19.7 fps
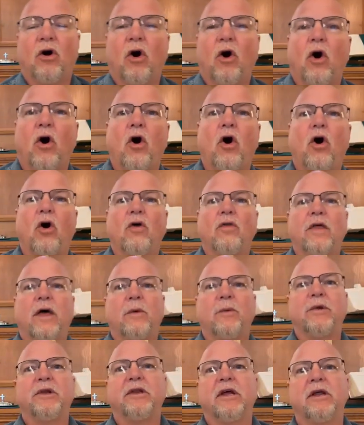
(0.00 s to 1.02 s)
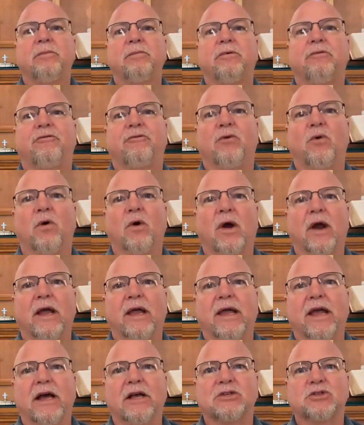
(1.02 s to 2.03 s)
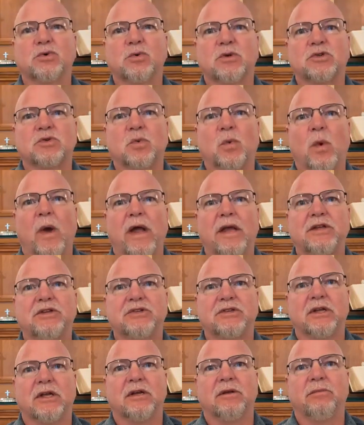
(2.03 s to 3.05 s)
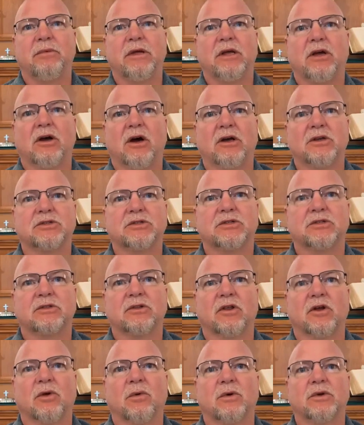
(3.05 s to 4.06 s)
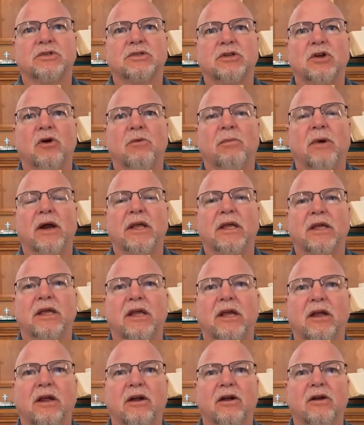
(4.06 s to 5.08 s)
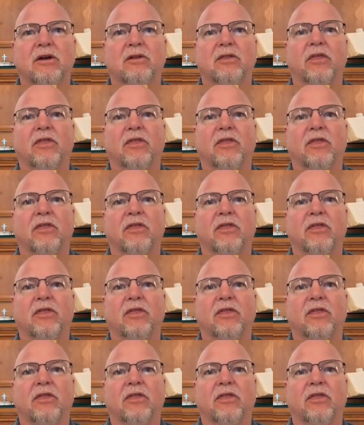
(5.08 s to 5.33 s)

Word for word: And all that we did before, I guess, was wasted because there was nobody here.